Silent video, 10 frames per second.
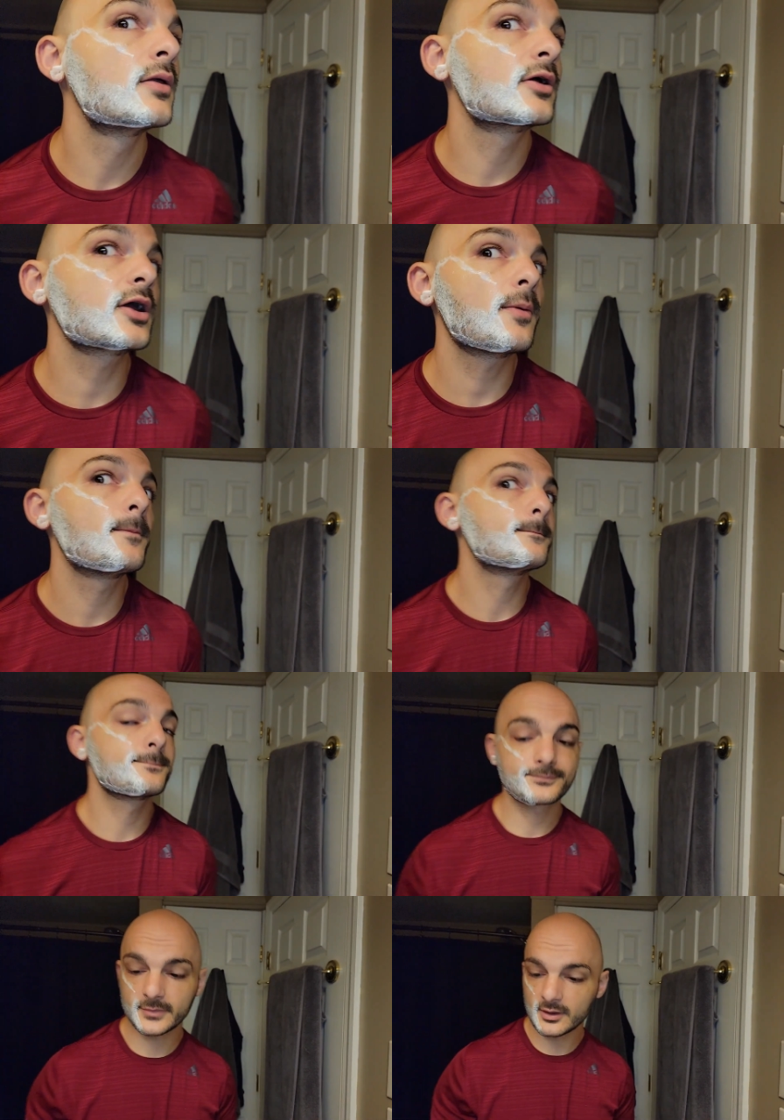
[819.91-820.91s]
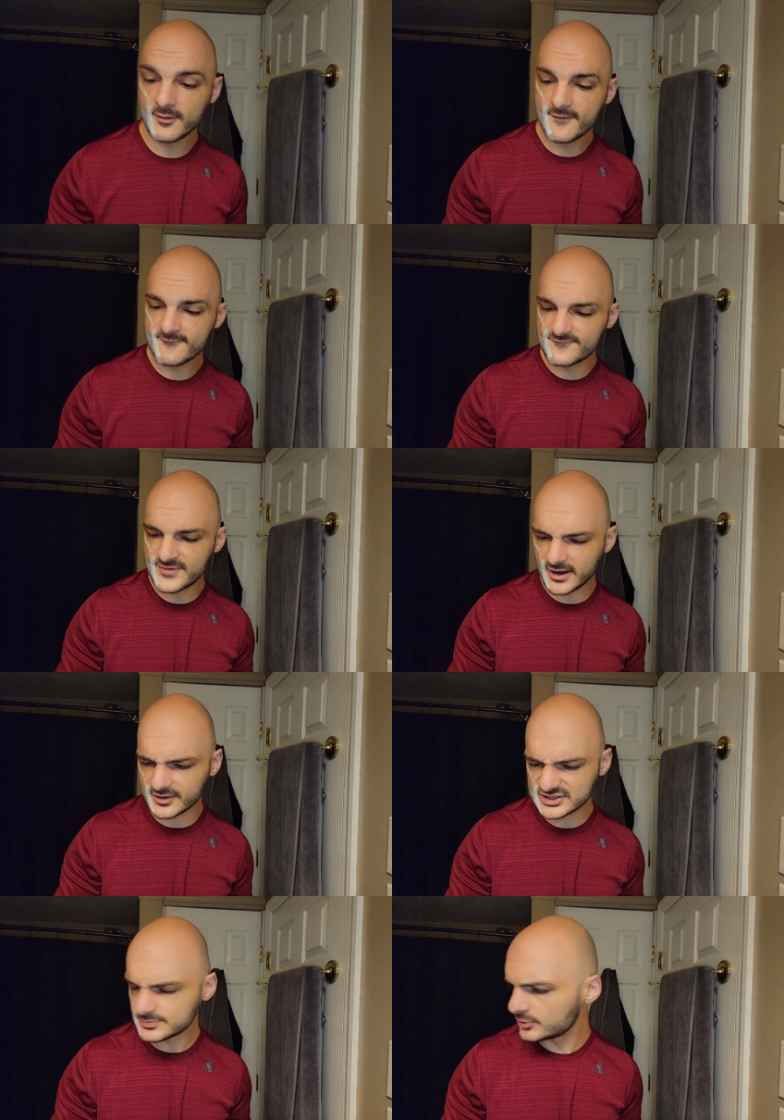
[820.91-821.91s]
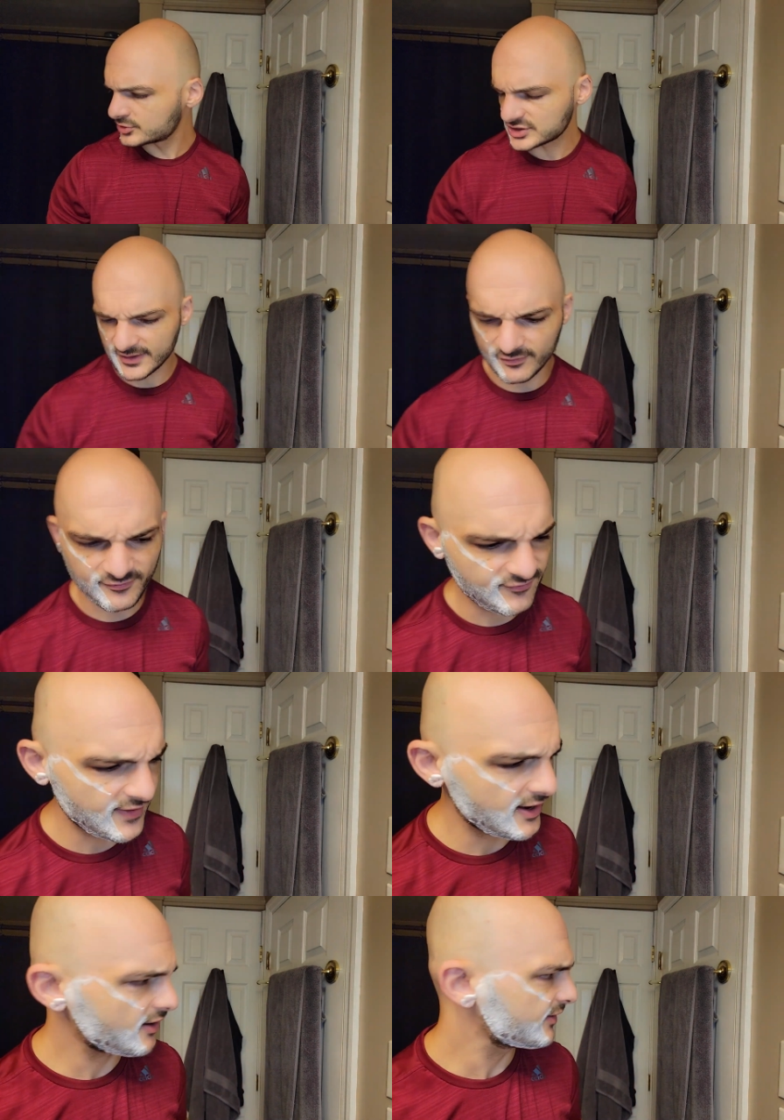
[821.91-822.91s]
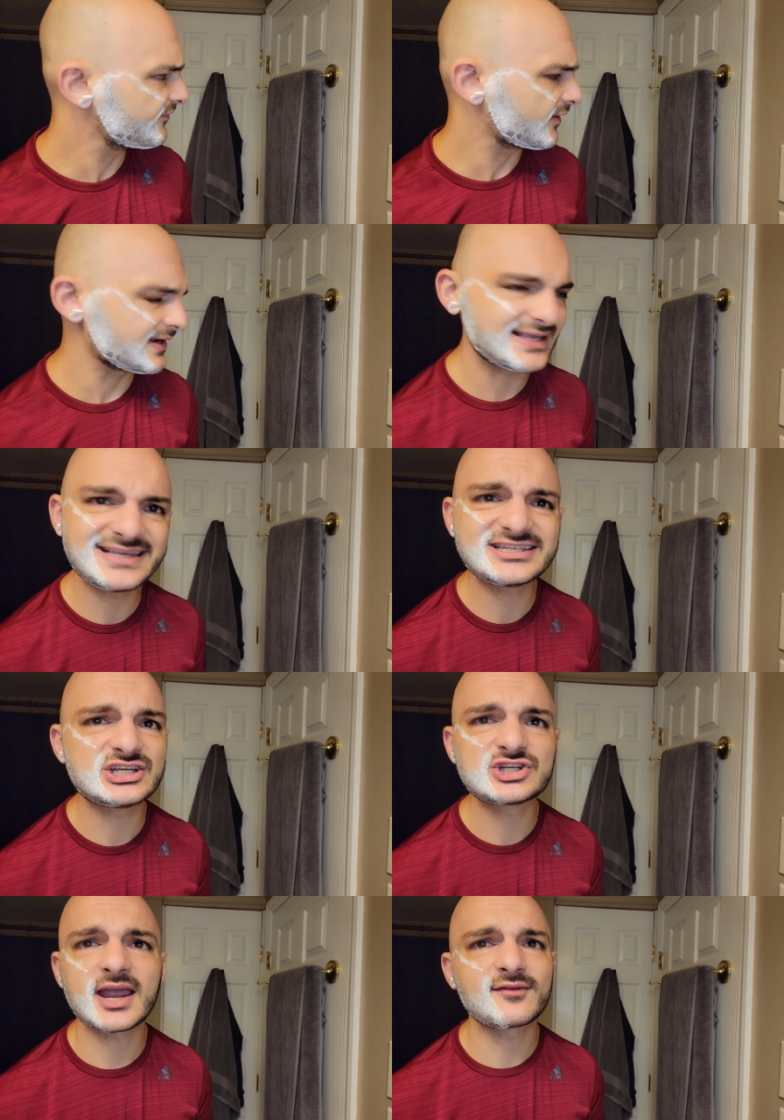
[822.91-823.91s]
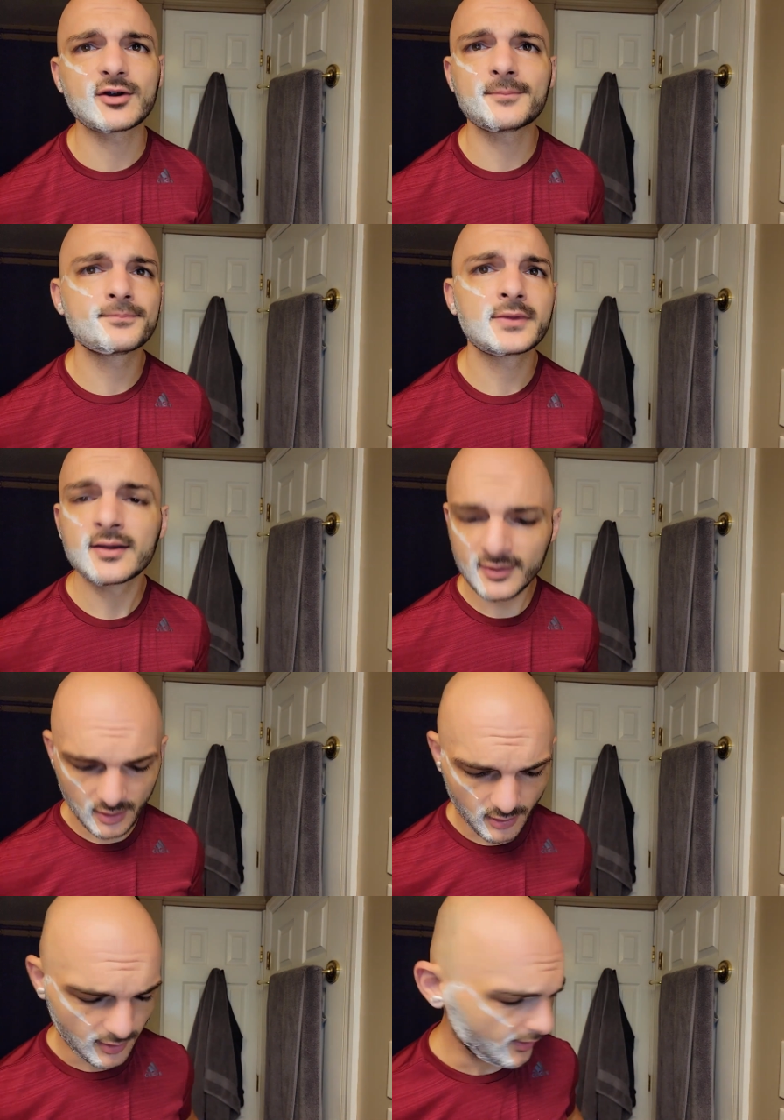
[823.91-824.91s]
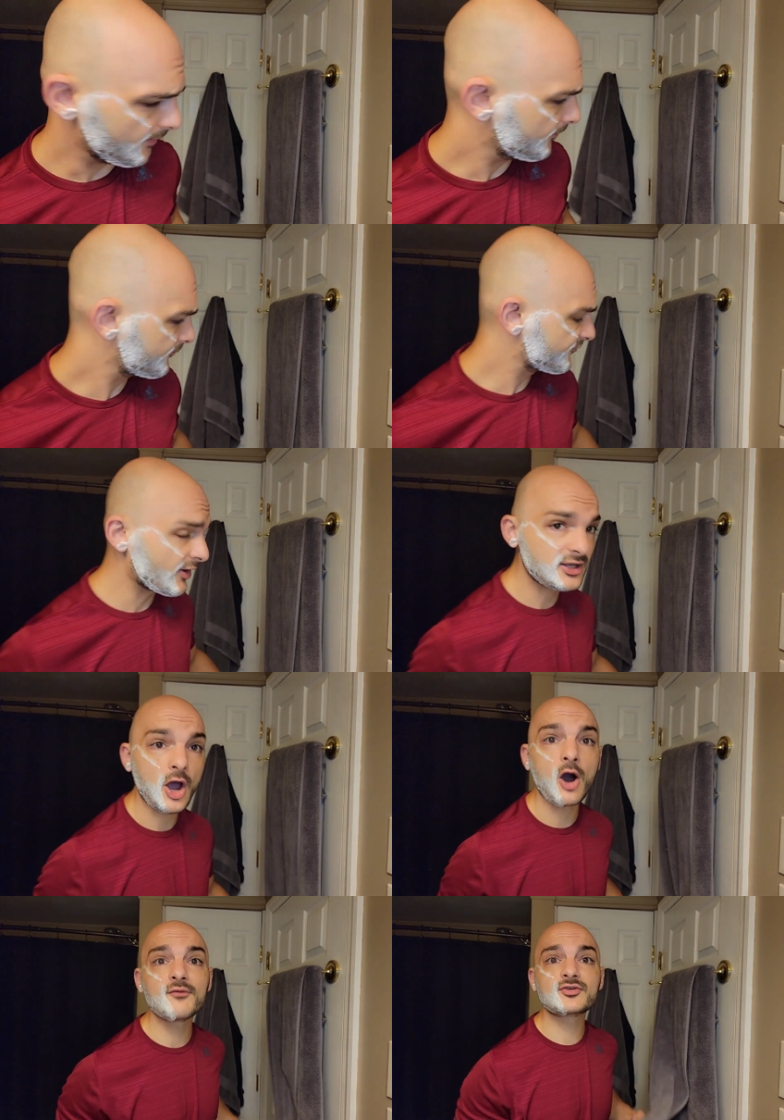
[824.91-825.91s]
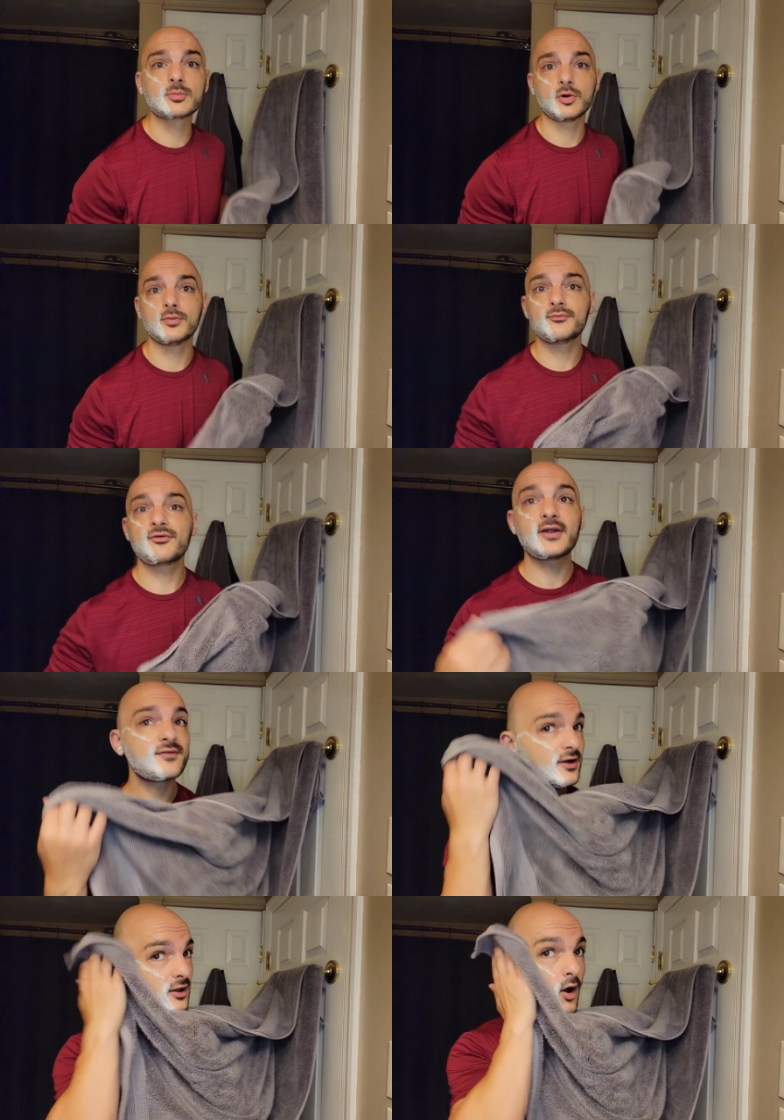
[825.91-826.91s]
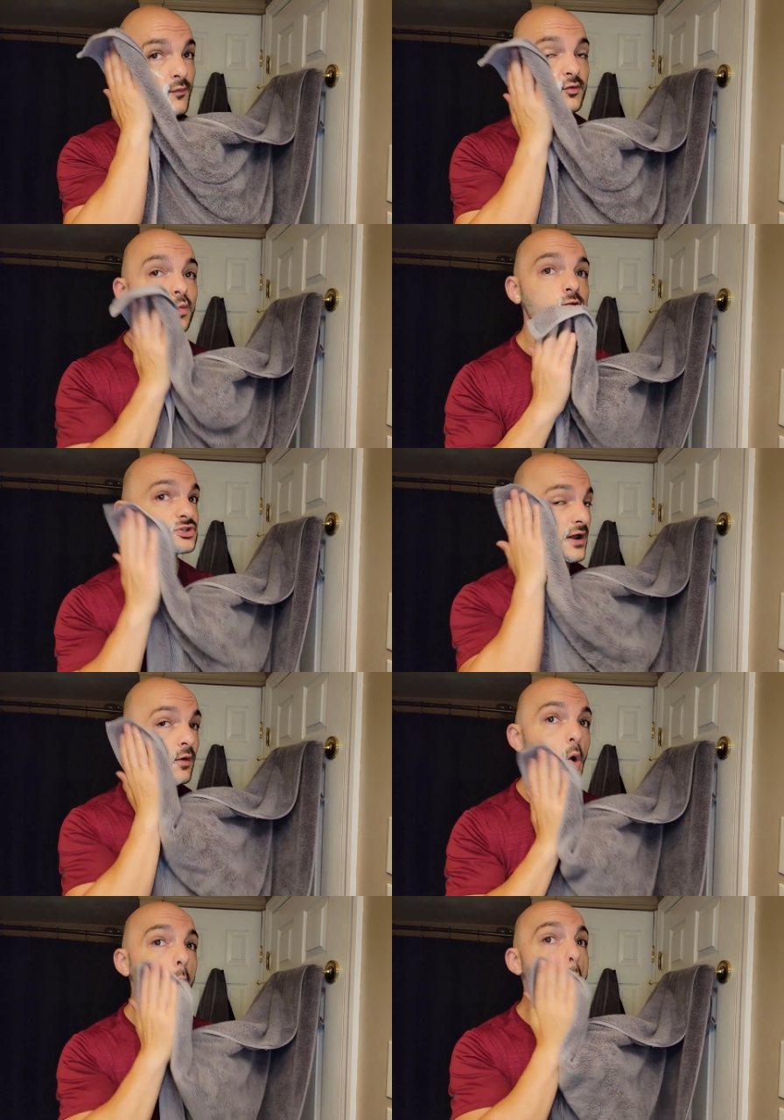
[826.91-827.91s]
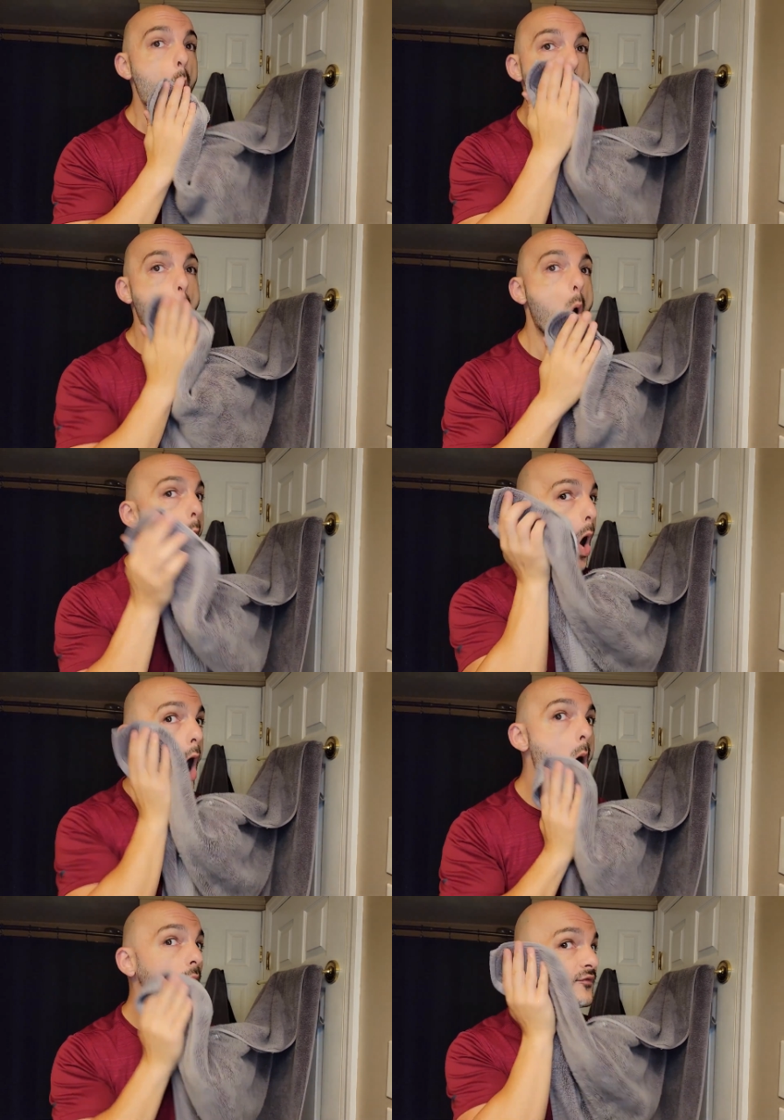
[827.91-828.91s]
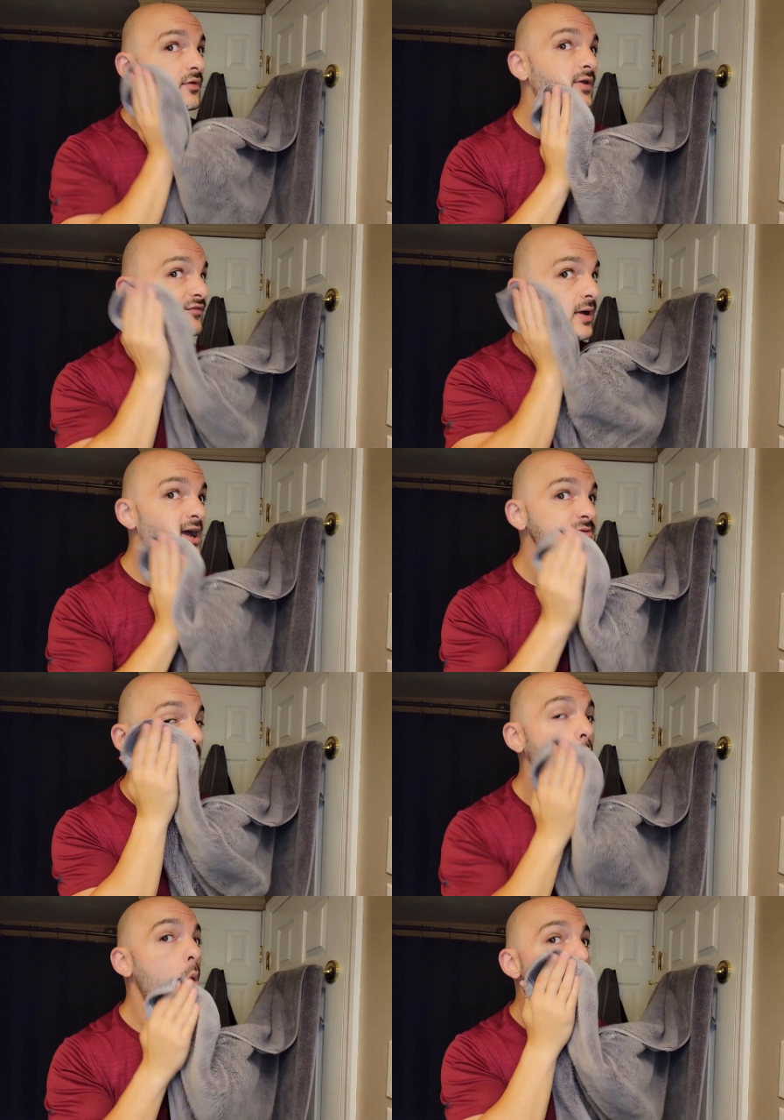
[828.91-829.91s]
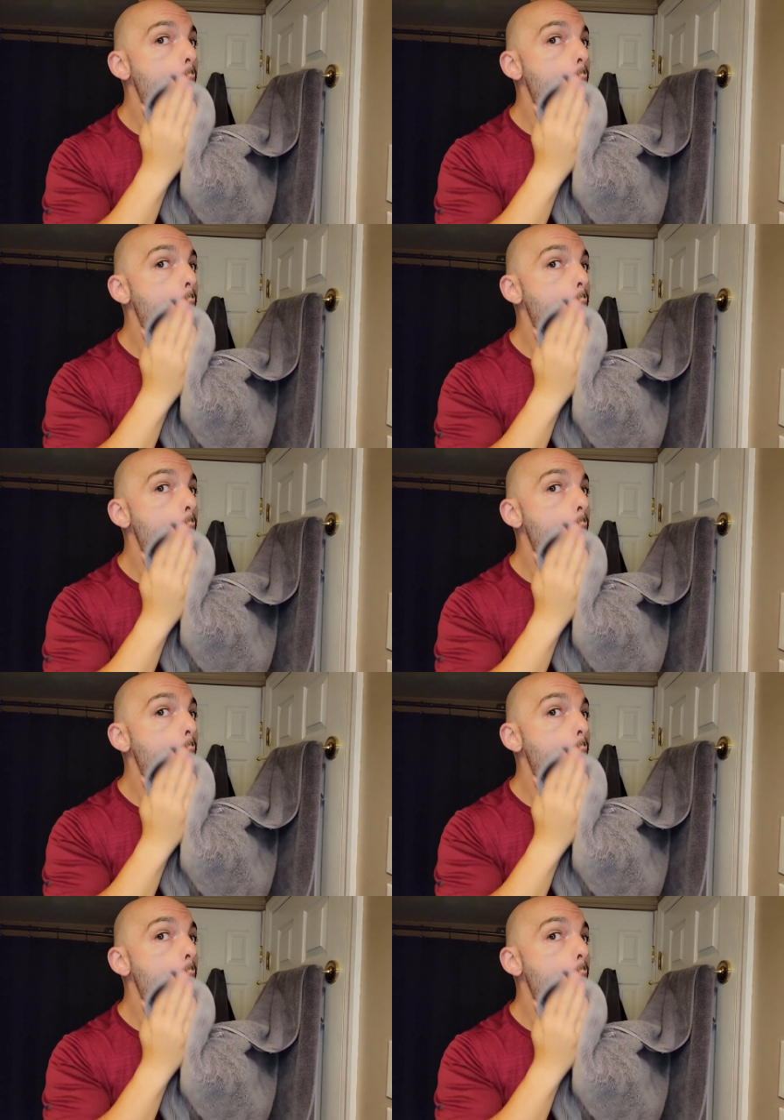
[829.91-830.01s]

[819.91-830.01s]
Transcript: There you go. Very smooth shaver. Very, very easy shaver. Um, very comfortable. Very, very comfortable shaver. Um, if, if you ask me.